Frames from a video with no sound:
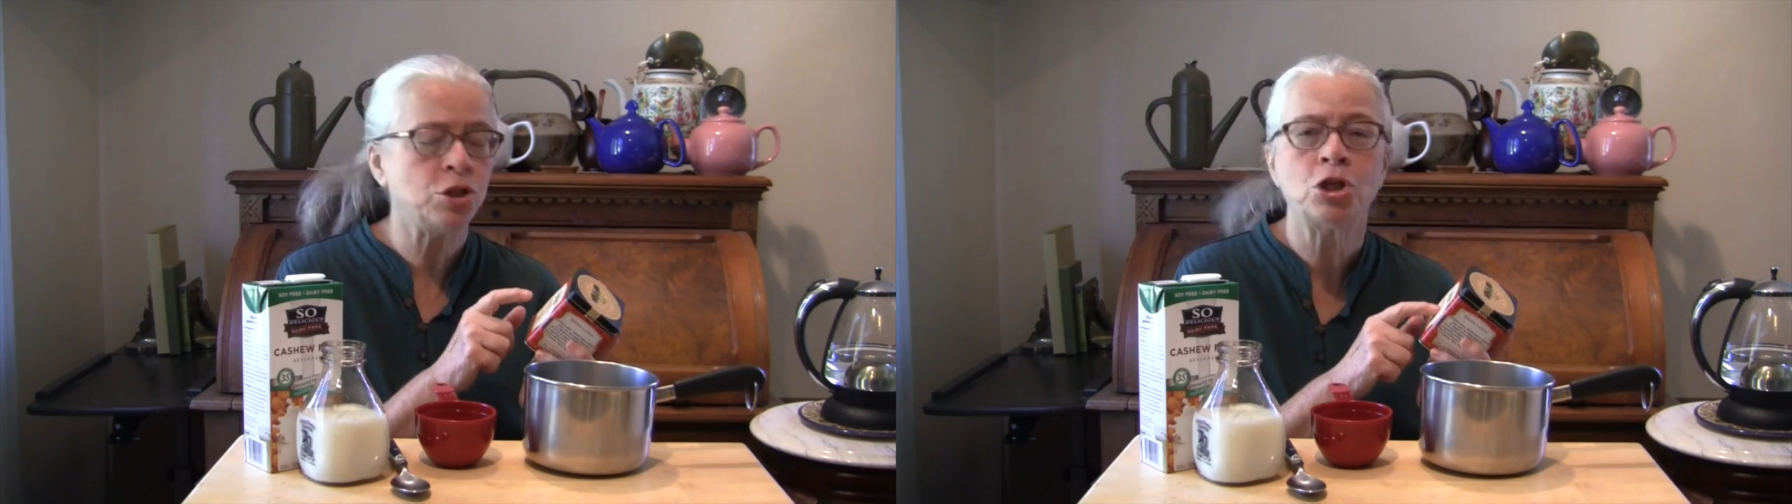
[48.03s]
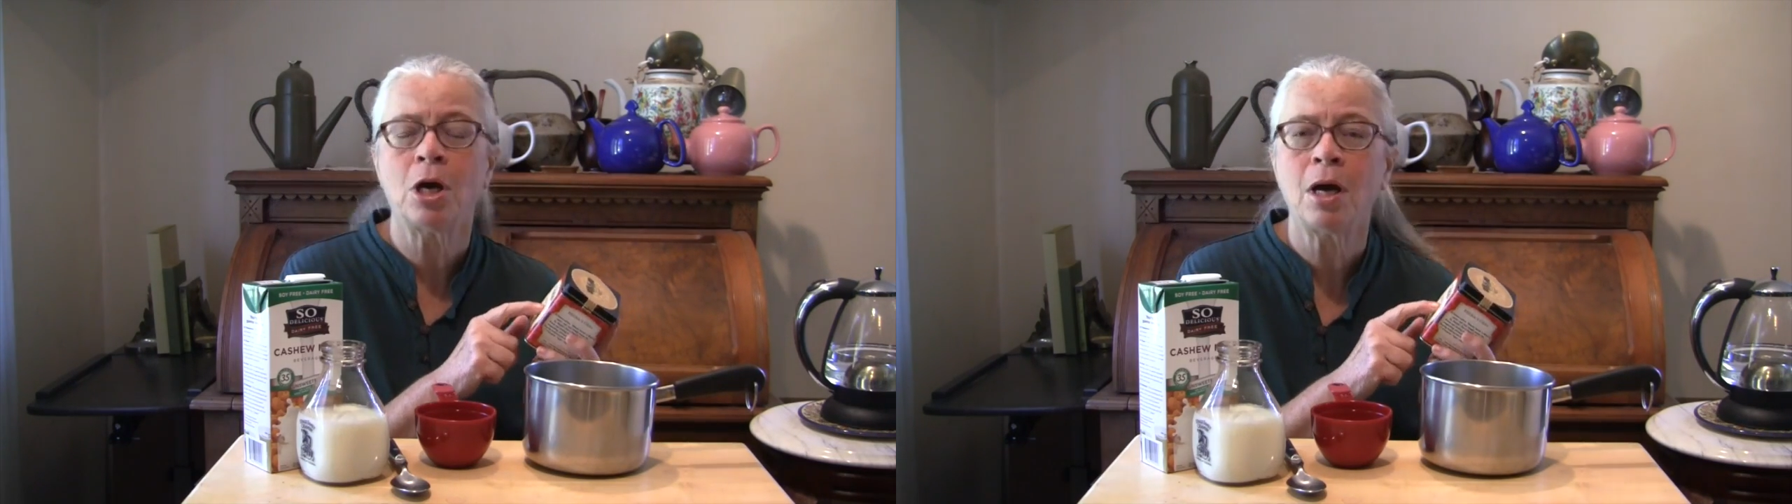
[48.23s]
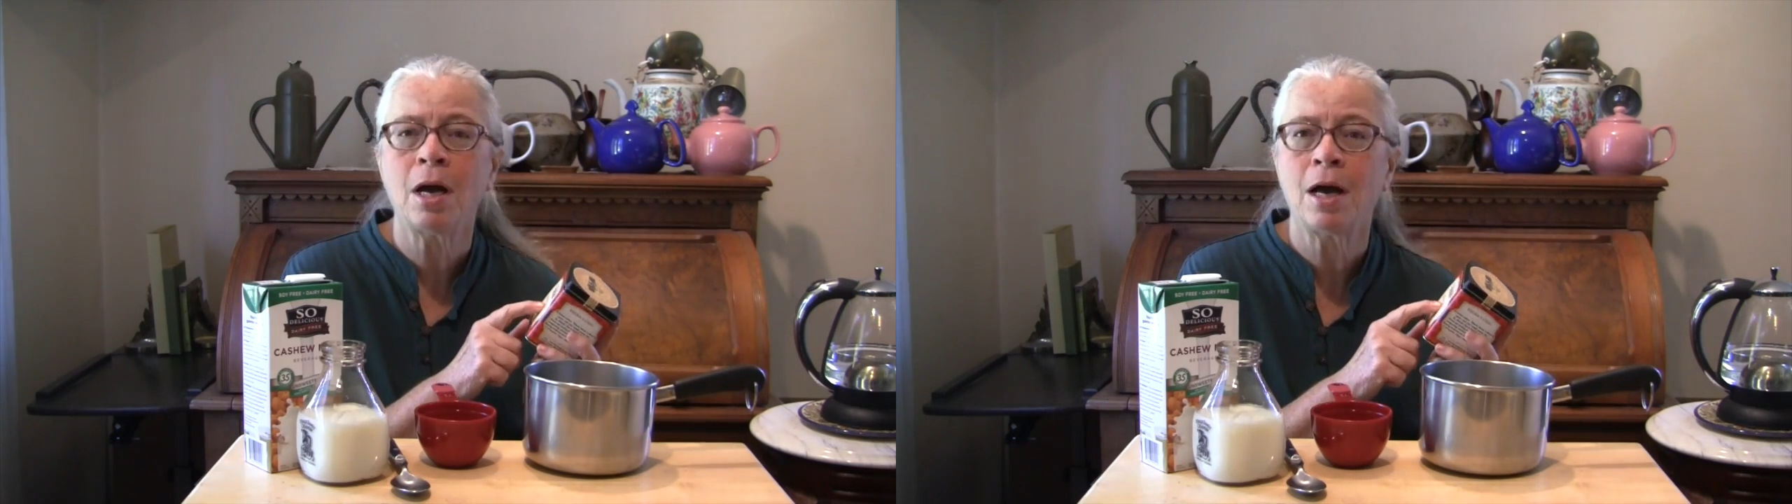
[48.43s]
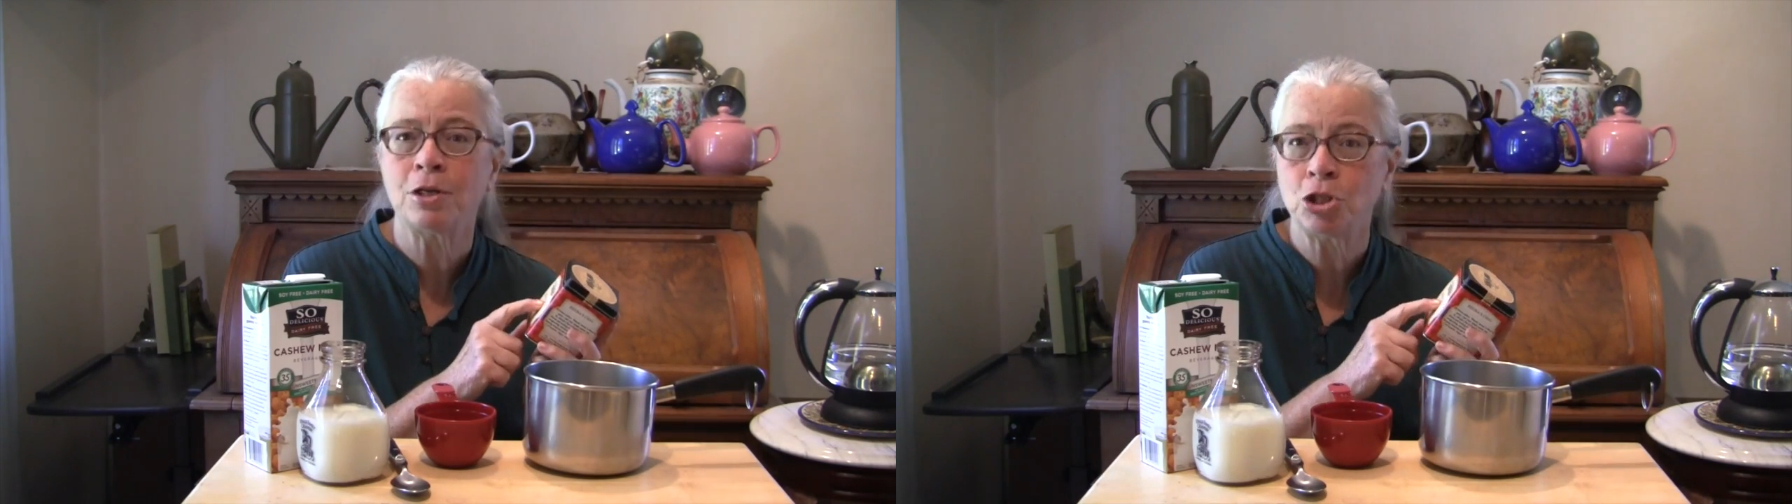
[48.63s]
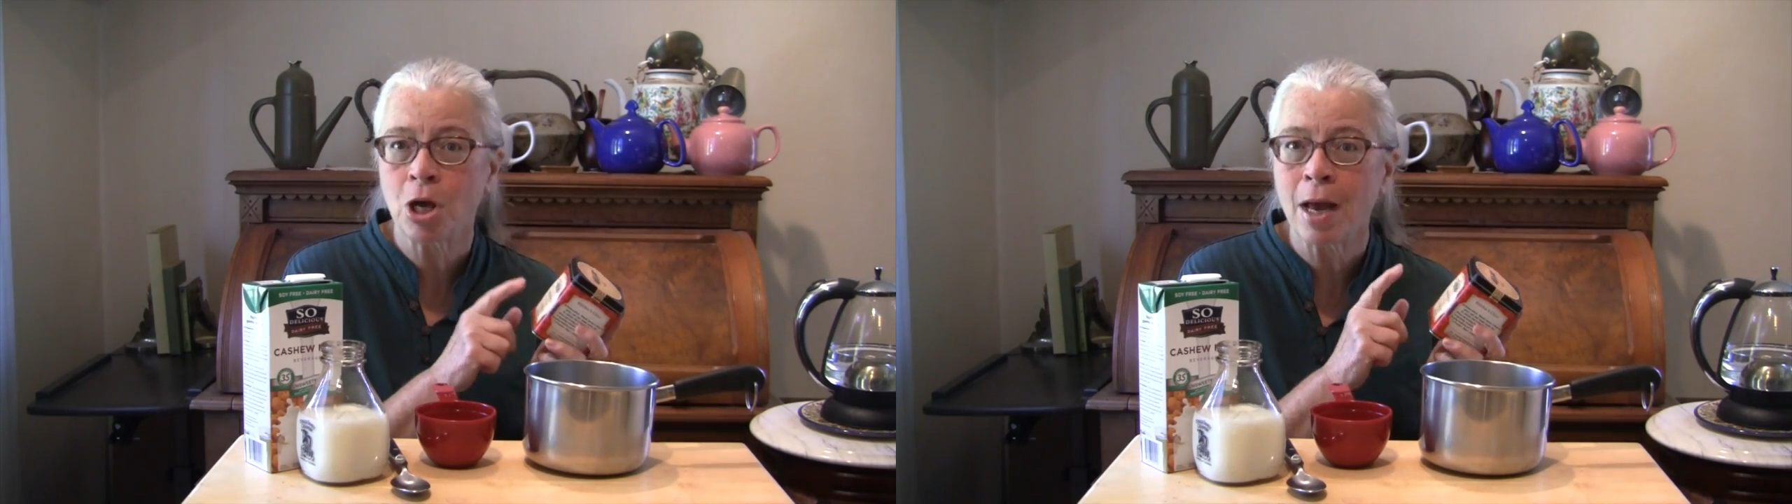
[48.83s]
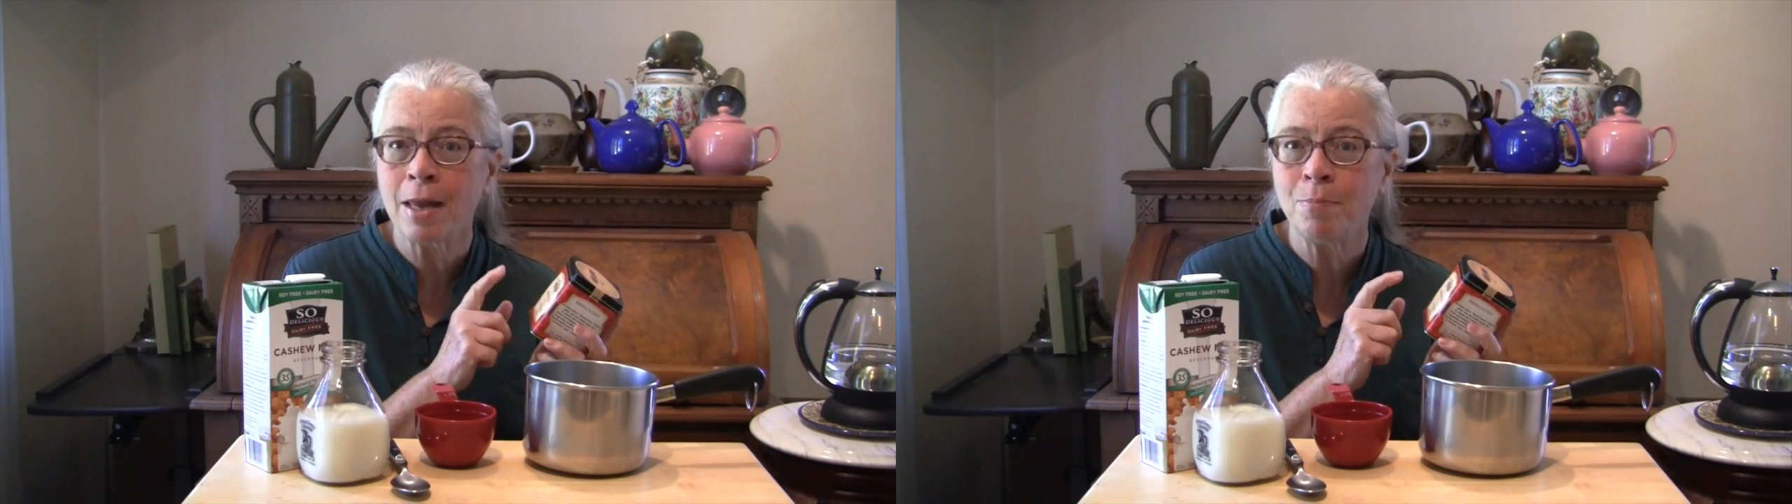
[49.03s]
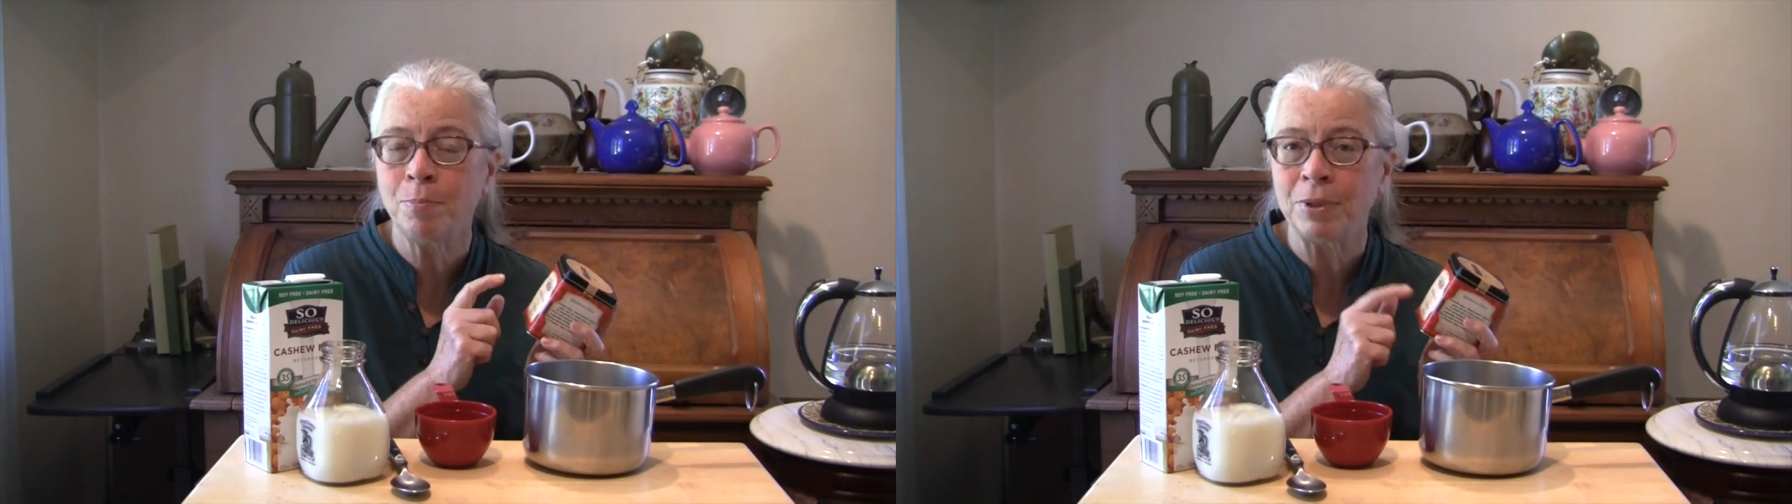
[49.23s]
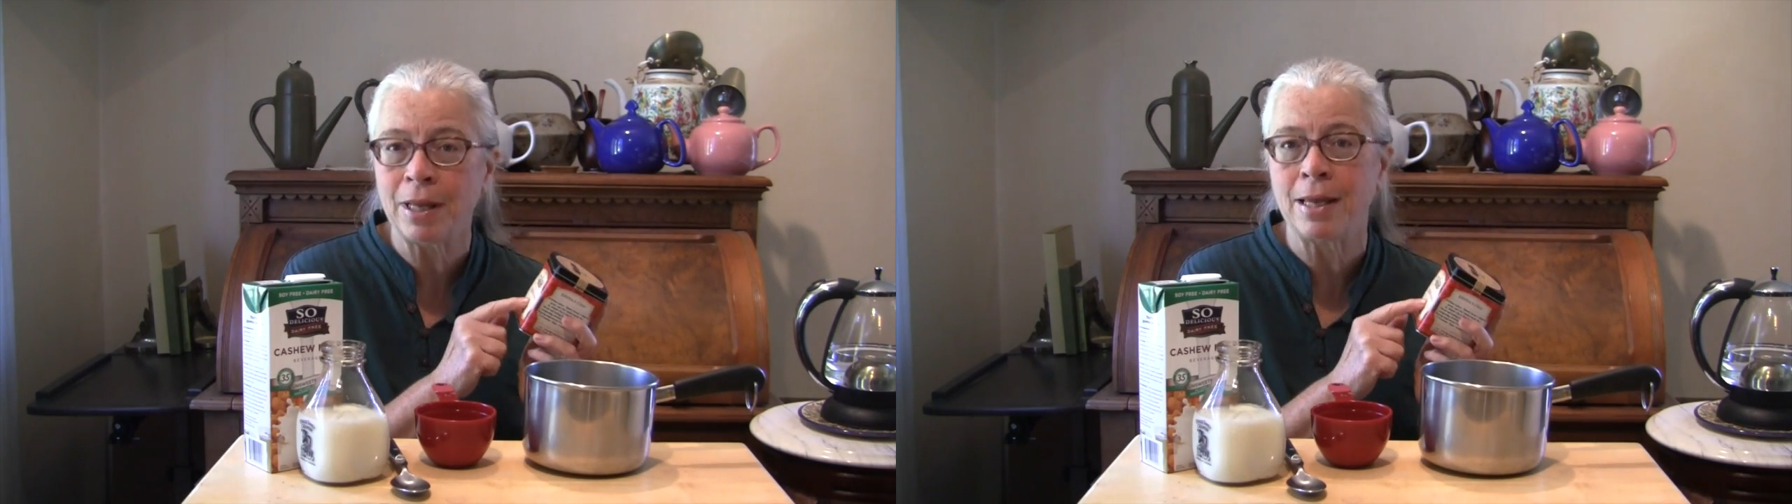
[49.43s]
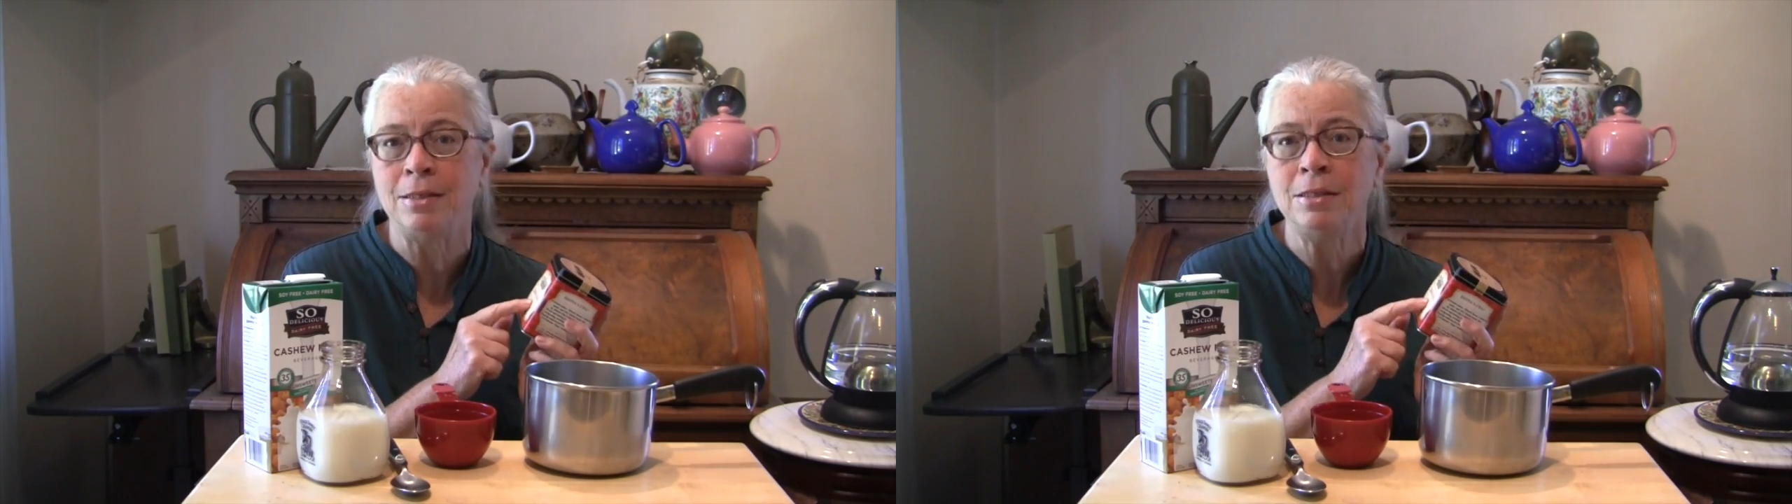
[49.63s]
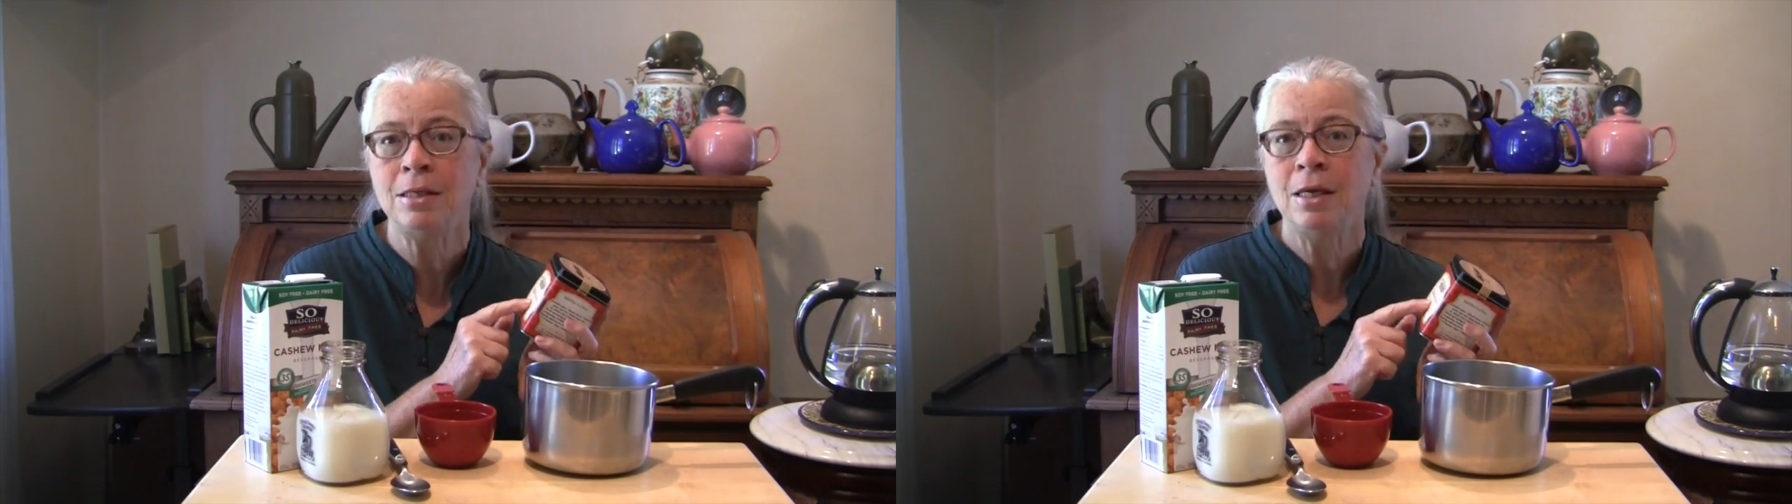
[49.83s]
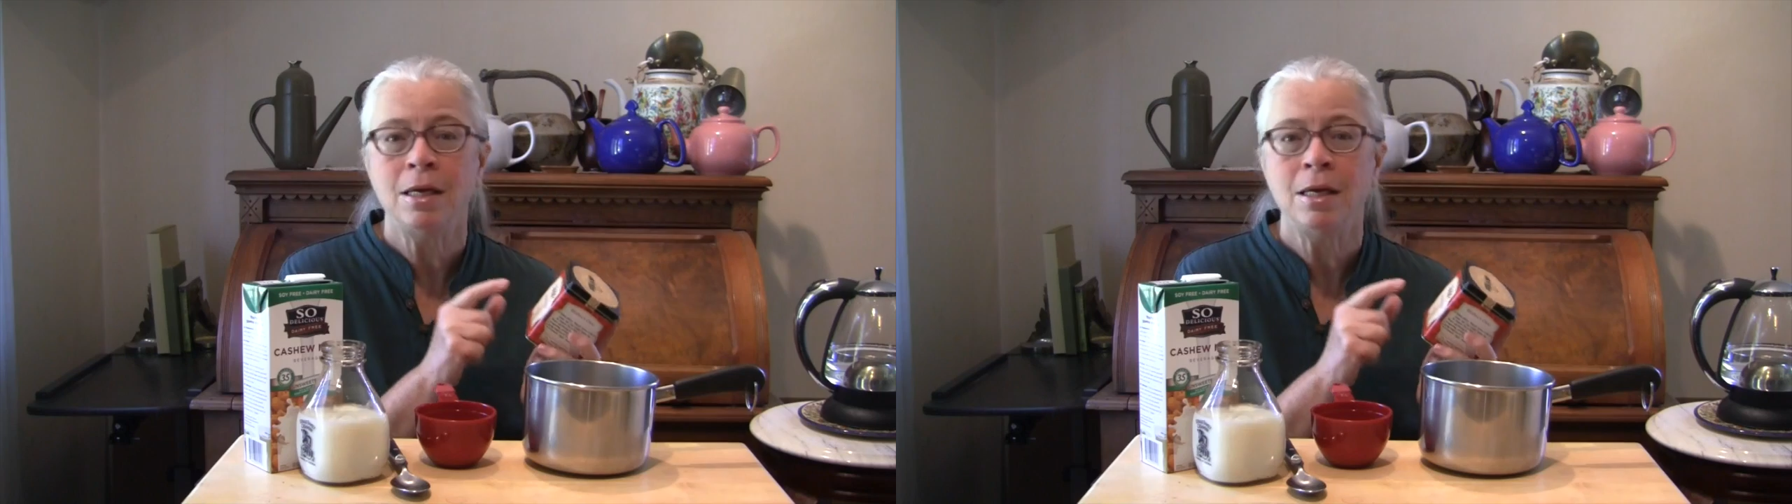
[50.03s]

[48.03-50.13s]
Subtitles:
chai blend